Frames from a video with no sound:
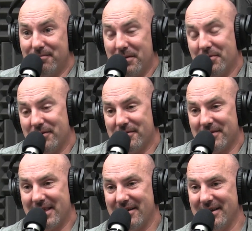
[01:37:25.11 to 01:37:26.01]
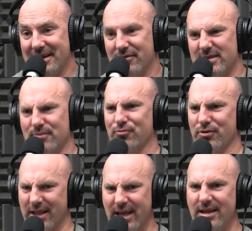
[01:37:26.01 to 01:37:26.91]
People yeah. get interested.
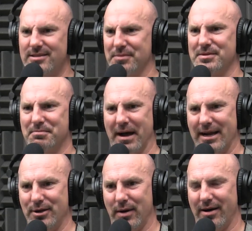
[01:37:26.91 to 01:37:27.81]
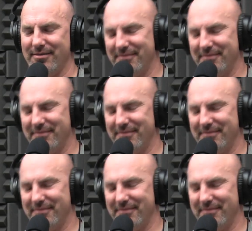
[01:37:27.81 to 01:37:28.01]
Really? Someone's buying you out?